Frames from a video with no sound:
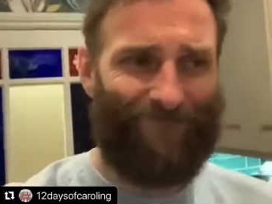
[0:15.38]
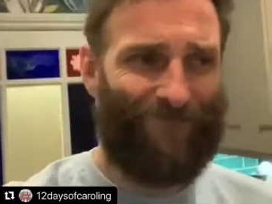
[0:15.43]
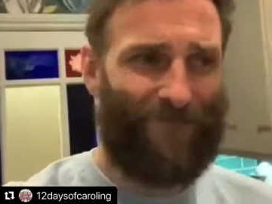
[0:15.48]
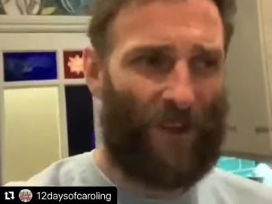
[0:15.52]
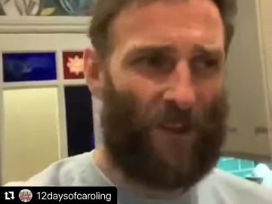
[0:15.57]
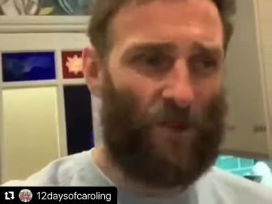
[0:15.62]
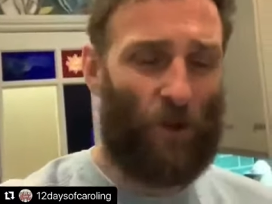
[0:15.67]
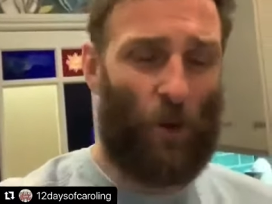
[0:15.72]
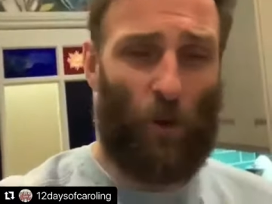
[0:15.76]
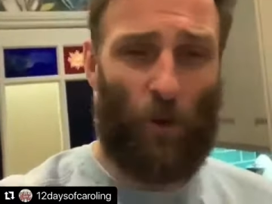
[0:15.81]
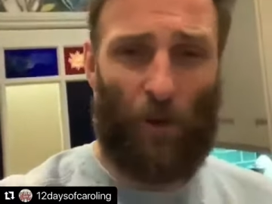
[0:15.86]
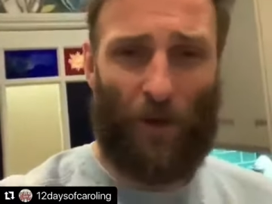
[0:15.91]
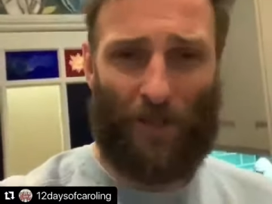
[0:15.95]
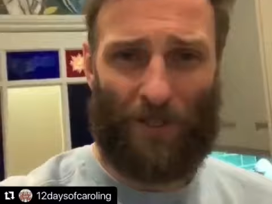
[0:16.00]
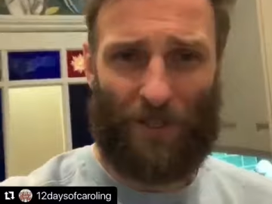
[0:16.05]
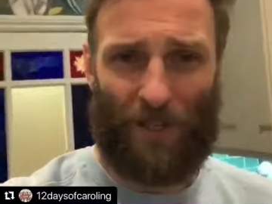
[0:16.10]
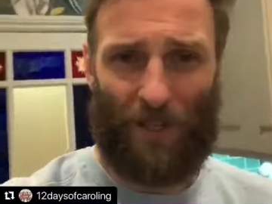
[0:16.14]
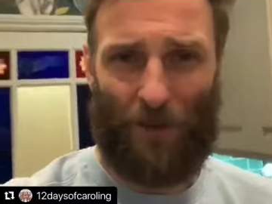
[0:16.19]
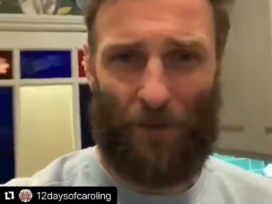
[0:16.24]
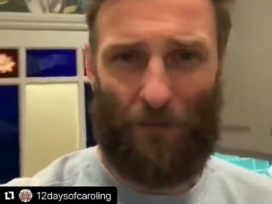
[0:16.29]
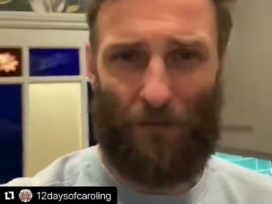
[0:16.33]
No, it's a
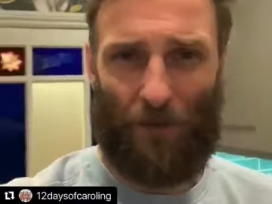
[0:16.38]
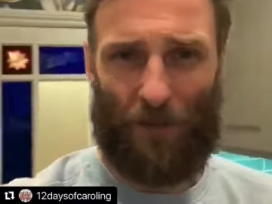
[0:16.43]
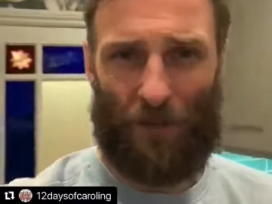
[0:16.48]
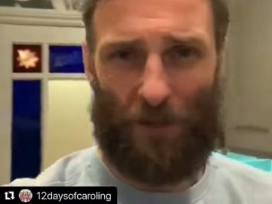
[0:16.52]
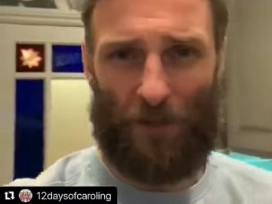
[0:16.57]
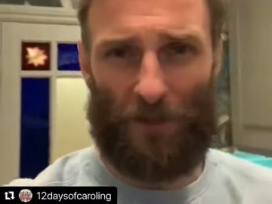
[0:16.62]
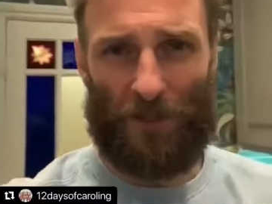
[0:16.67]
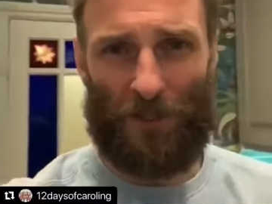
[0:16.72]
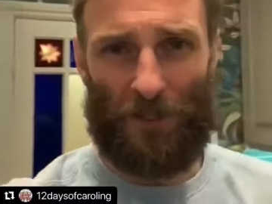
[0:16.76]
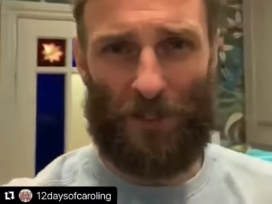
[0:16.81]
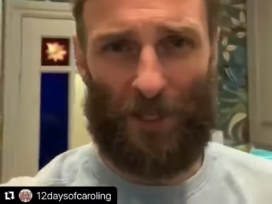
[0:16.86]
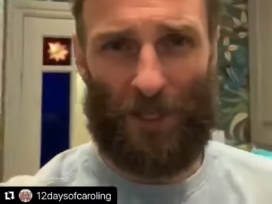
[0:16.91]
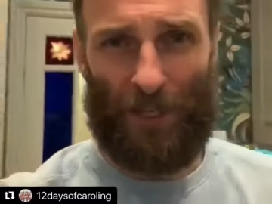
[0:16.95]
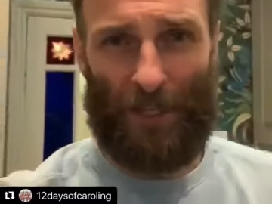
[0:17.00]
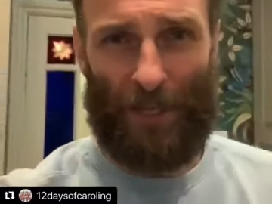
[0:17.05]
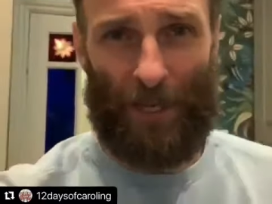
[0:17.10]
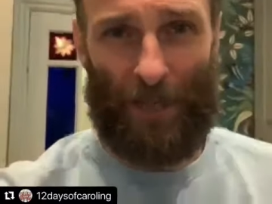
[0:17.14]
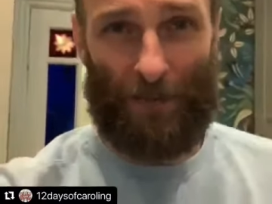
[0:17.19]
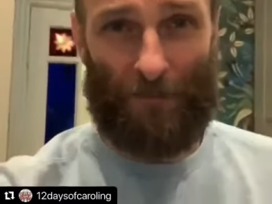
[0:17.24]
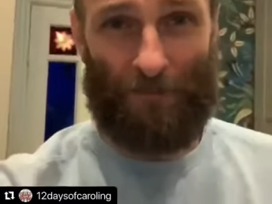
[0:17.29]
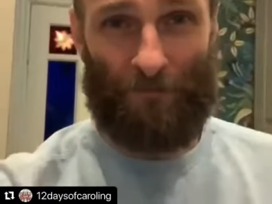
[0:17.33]
little video to
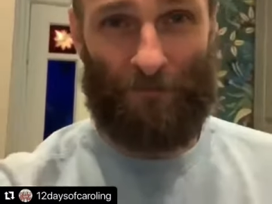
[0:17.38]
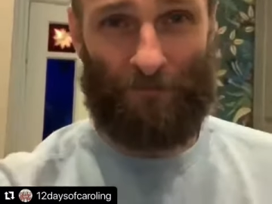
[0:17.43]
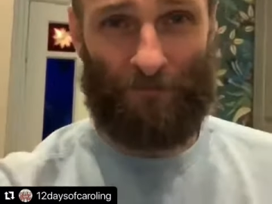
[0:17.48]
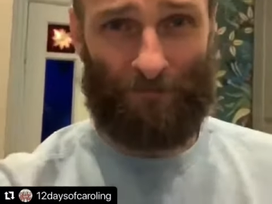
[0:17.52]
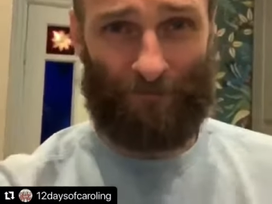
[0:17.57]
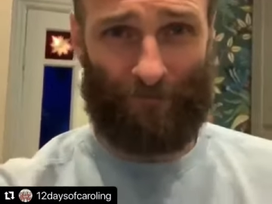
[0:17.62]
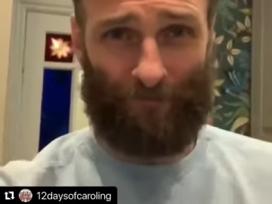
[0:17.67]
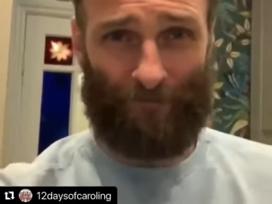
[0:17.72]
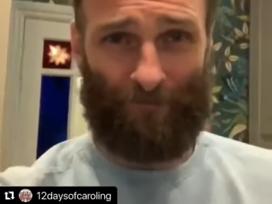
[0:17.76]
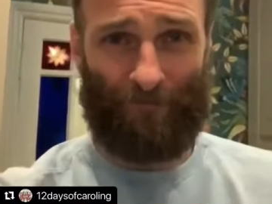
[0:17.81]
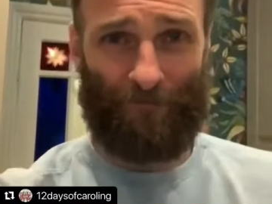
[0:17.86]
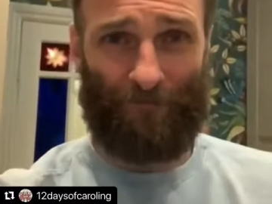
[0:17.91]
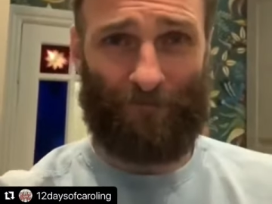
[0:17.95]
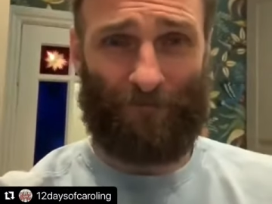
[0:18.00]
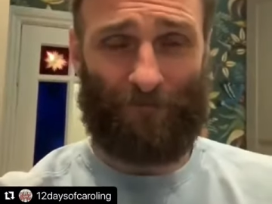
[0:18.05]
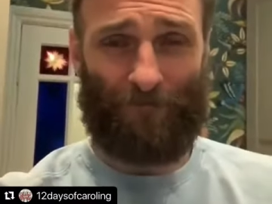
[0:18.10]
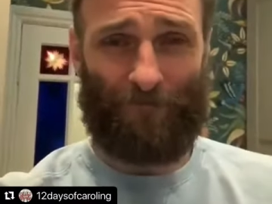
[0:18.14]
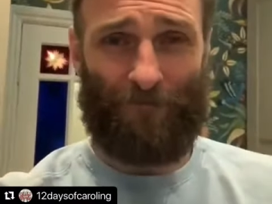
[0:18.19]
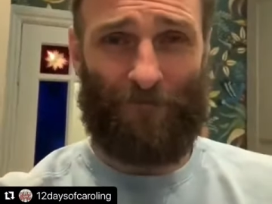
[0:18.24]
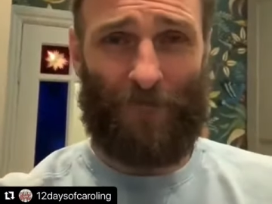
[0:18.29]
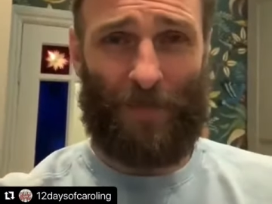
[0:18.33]
say
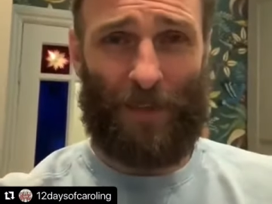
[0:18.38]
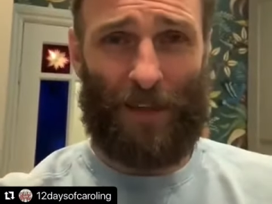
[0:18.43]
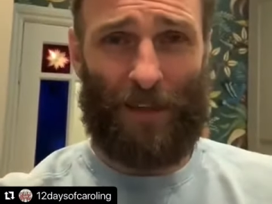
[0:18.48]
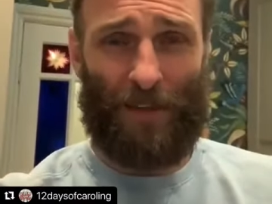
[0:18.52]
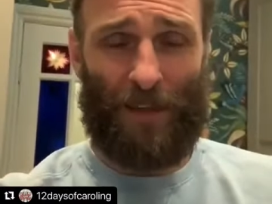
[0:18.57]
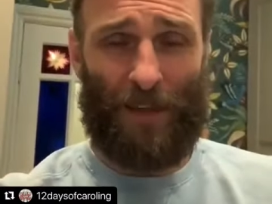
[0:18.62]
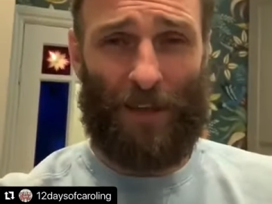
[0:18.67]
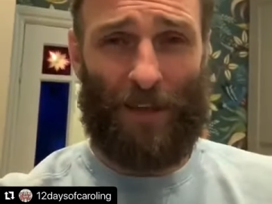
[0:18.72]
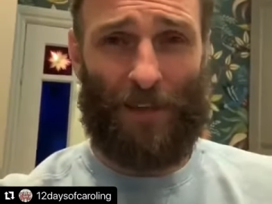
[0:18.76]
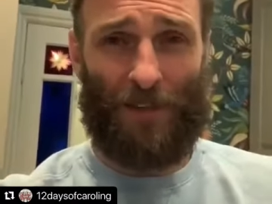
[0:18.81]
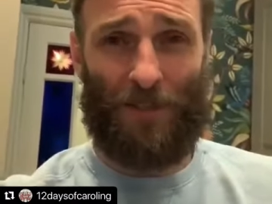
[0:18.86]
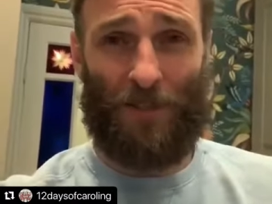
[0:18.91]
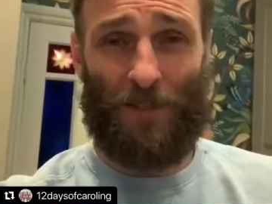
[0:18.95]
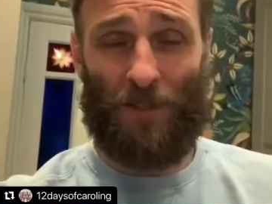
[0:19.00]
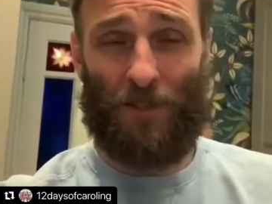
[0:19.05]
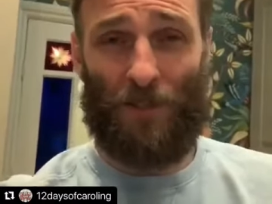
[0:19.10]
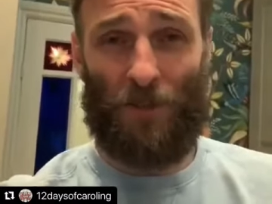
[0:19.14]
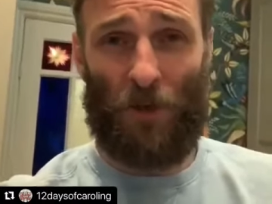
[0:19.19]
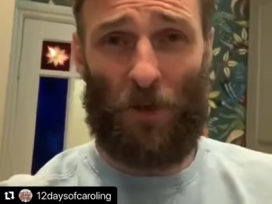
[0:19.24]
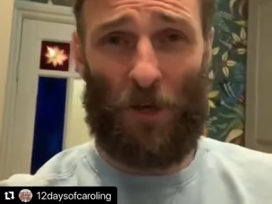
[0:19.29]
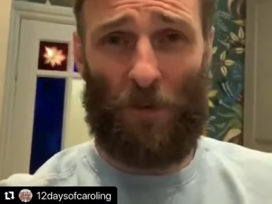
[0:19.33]
to
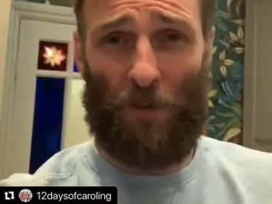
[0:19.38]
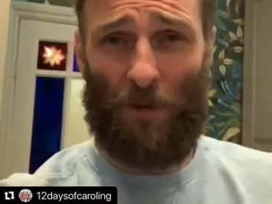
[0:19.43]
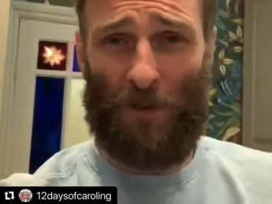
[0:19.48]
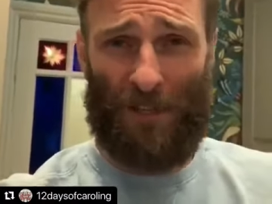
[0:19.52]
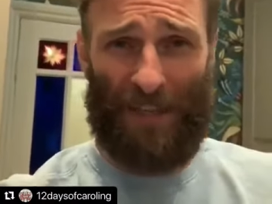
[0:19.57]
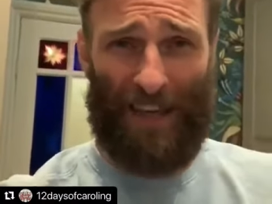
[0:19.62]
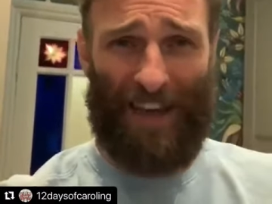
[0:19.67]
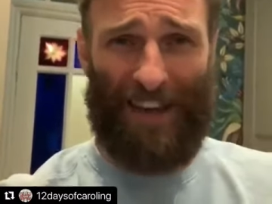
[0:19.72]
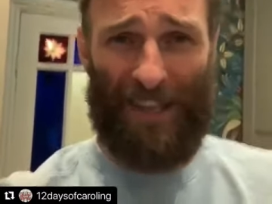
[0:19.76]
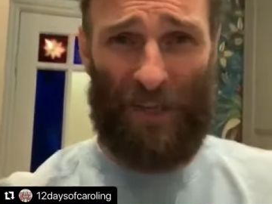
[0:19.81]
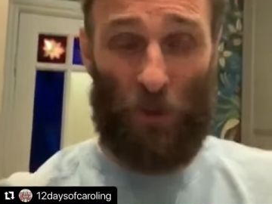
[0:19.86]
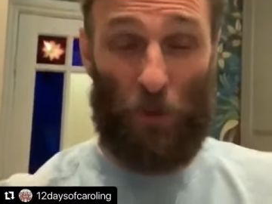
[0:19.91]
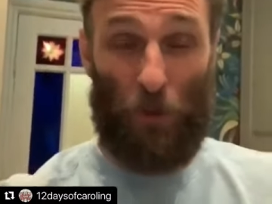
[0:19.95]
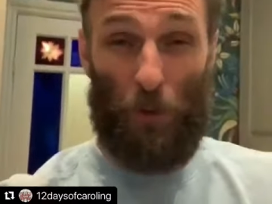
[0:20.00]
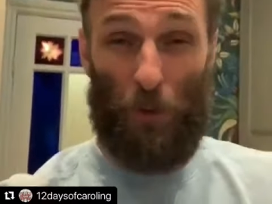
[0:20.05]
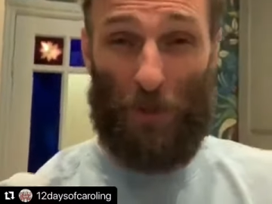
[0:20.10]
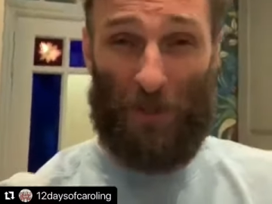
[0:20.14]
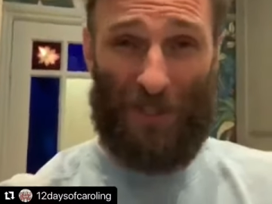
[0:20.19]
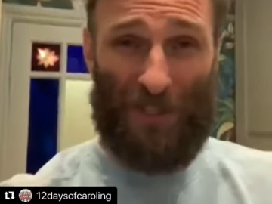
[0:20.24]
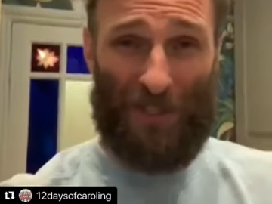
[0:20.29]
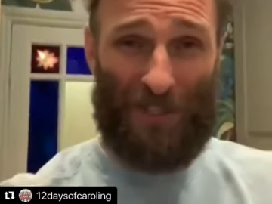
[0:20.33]
talk about Gary
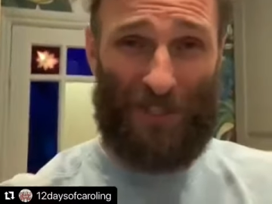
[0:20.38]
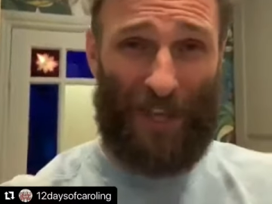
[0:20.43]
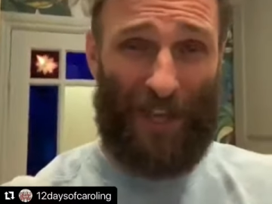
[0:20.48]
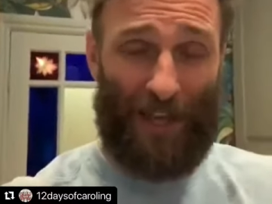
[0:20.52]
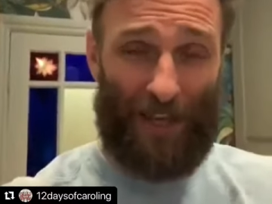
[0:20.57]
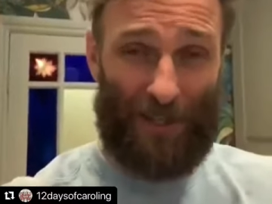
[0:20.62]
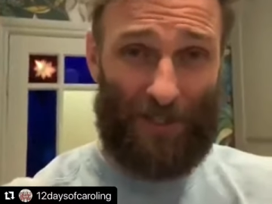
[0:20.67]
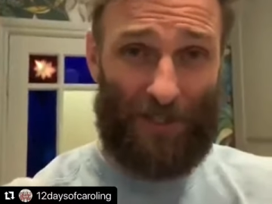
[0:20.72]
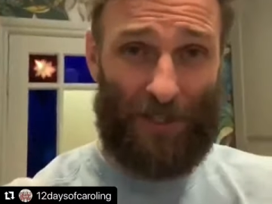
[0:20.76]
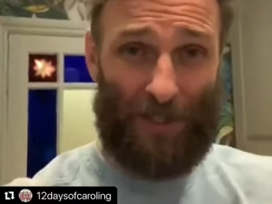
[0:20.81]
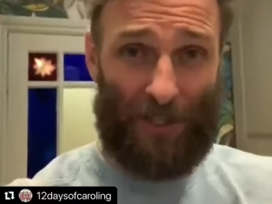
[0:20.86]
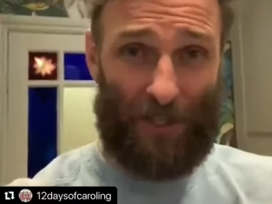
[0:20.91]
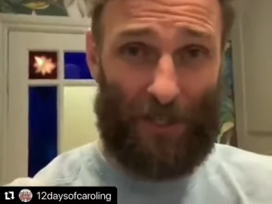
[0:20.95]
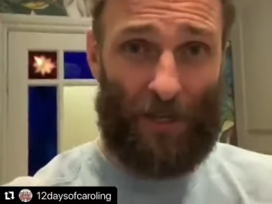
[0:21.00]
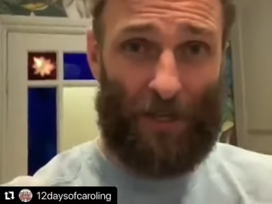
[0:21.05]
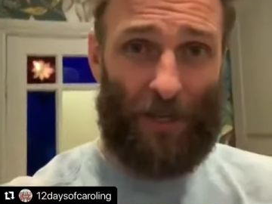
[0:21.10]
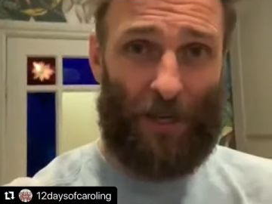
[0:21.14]
Lewis's casting